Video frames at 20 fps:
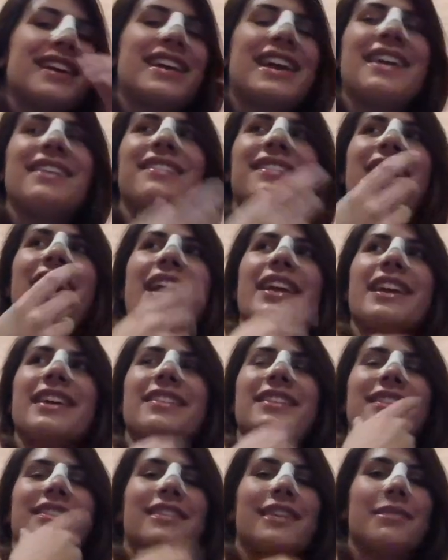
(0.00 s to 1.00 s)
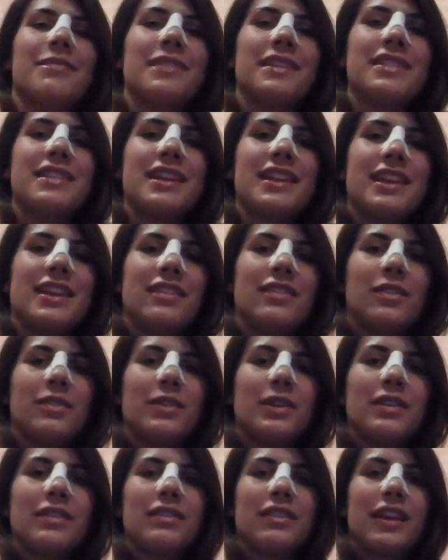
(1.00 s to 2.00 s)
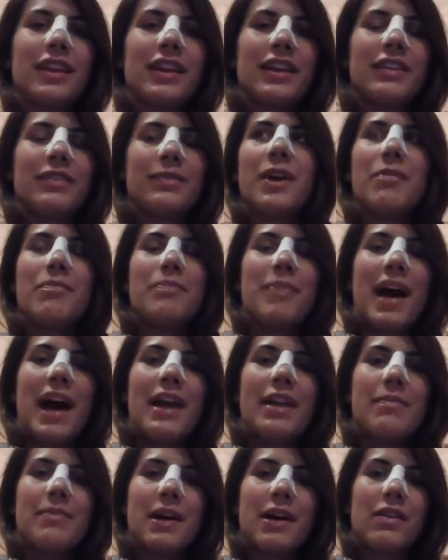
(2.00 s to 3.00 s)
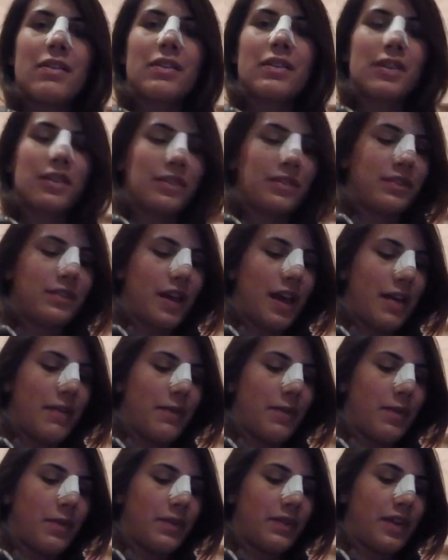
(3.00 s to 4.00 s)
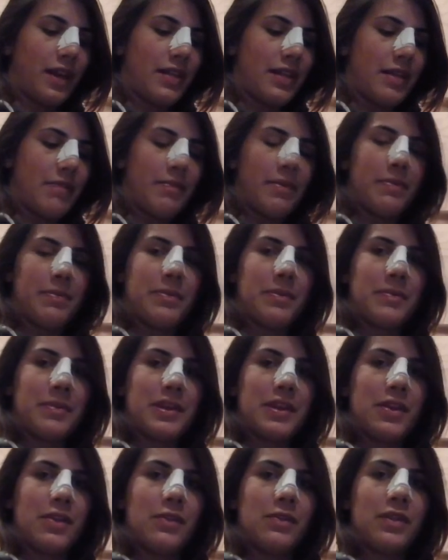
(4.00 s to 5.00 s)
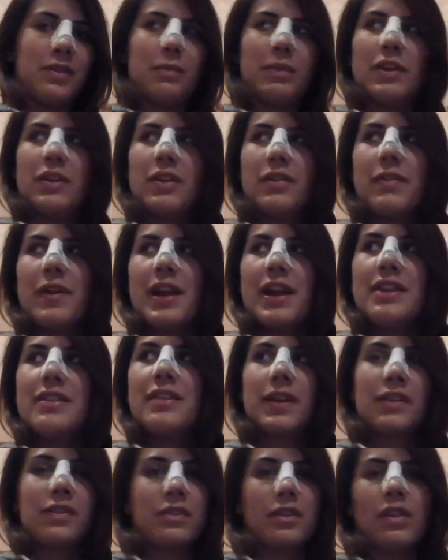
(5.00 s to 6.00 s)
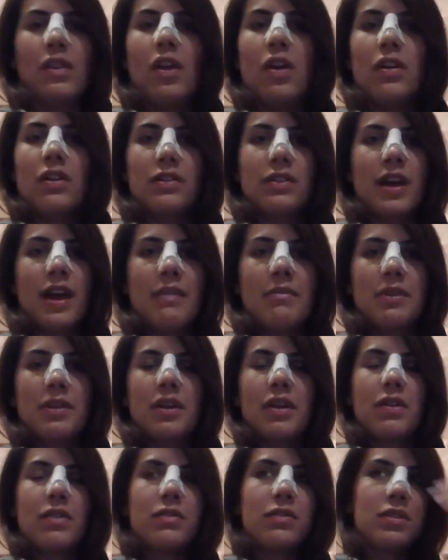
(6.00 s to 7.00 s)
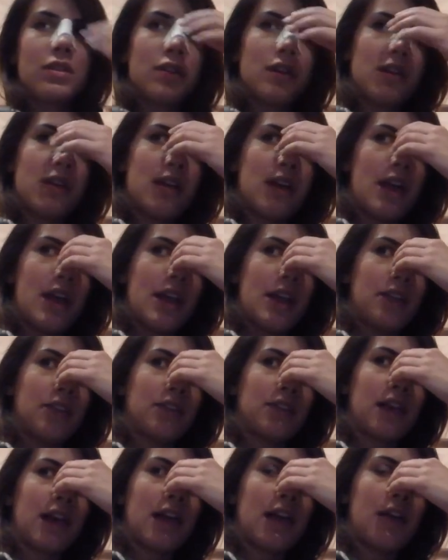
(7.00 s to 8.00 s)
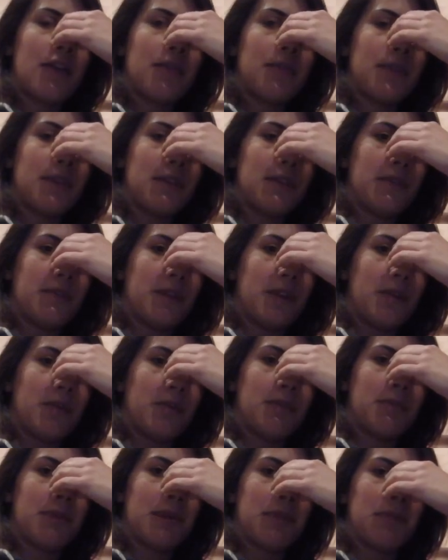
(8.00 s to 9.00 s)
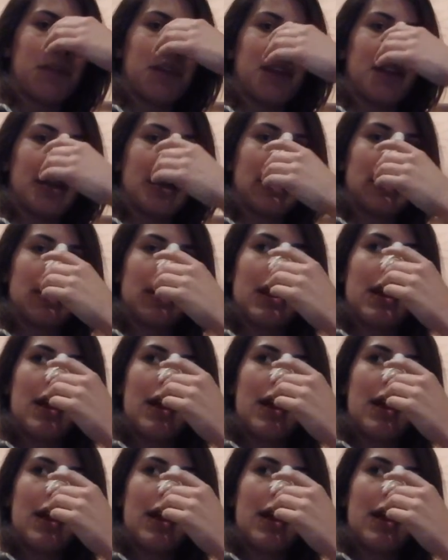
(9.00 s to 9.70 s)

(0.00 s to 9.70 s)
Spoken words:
Because I guess it's something that he's always felt bad about, because I've always had that bump on my nose, and we could have had it fixed a long time ago. And it's kind of interfered with my breathing.